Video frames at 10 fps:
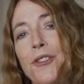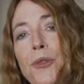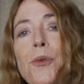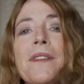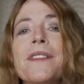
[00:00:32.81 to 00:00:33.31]

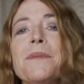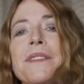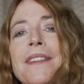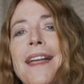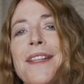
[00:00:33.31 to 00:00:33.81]

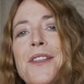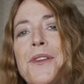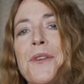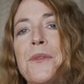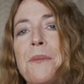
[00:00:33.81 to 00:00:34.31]
truisms that
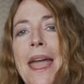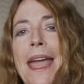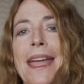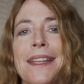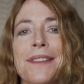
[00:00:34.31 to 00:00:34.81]
you
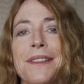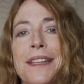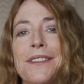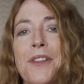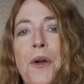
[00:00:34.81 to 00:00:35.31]
may
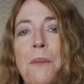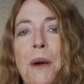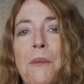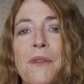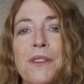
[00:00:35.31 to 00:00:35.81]
need to know
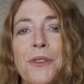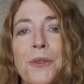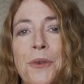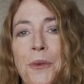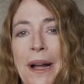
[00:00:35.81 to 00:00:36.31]
about moving
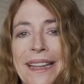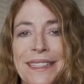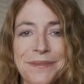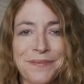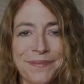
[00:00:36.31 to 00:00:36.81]
to Hawaii.